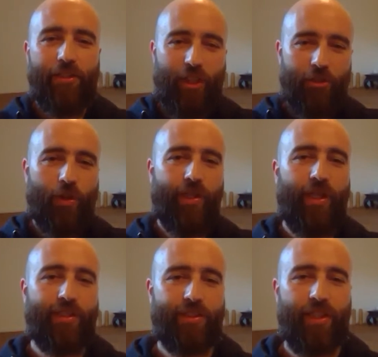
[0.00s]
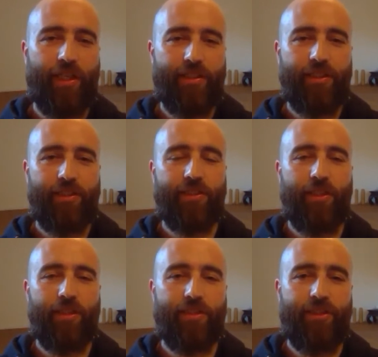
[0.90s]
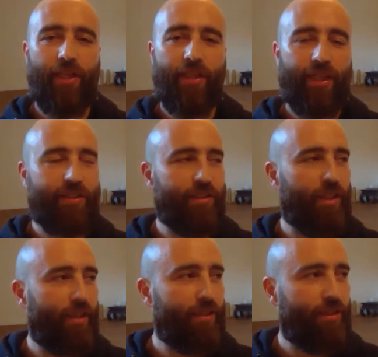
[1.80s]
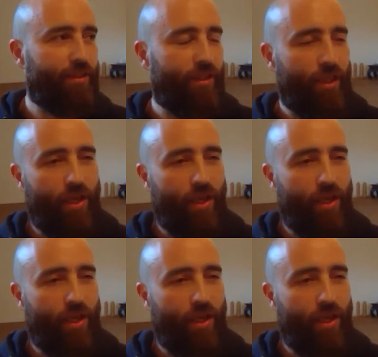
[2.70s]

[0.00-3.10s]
janjuang exercises, standing exercises,